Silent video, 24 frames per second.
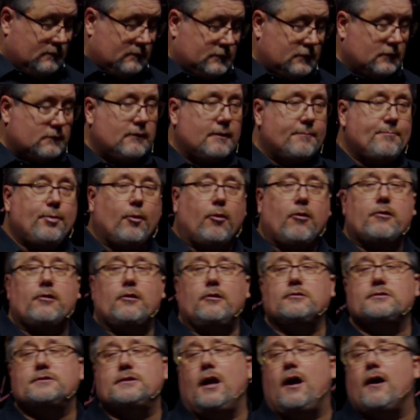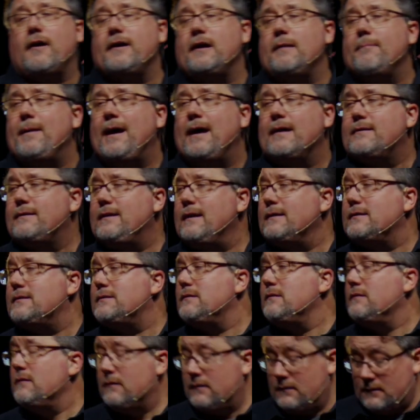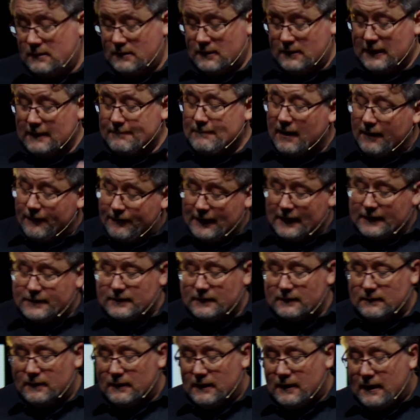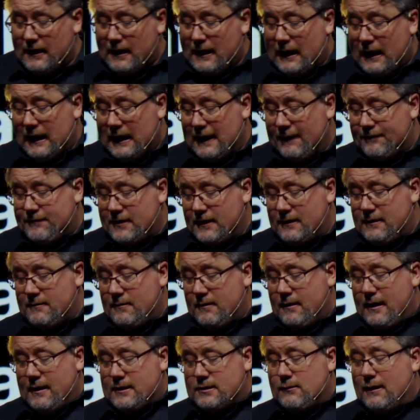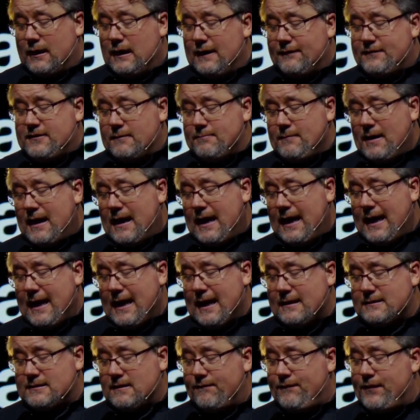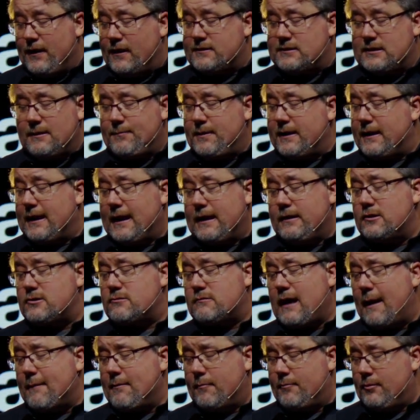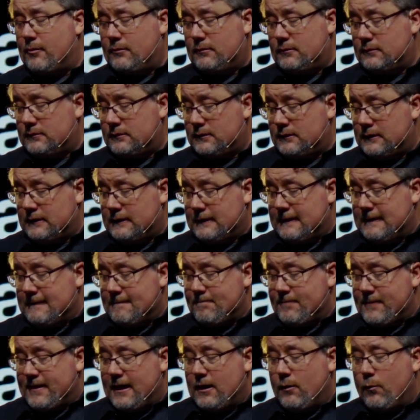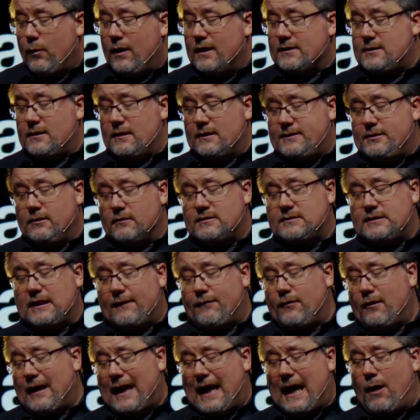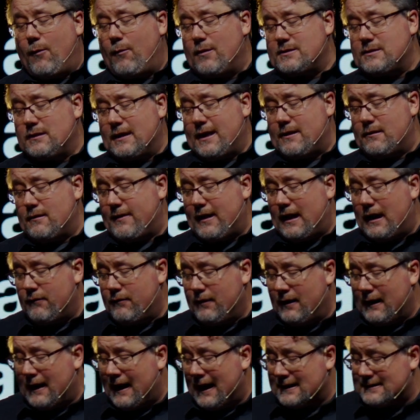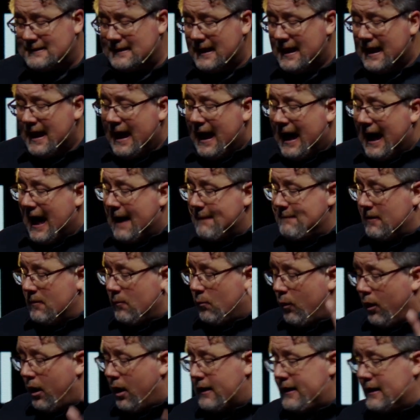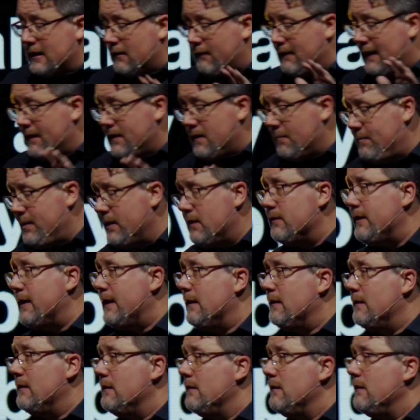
So the reporter who's talking about this in my vision lifted, so I lifted my hands and felt something indescribable. It wasn't until several hours later that I realized I had been walking around the building.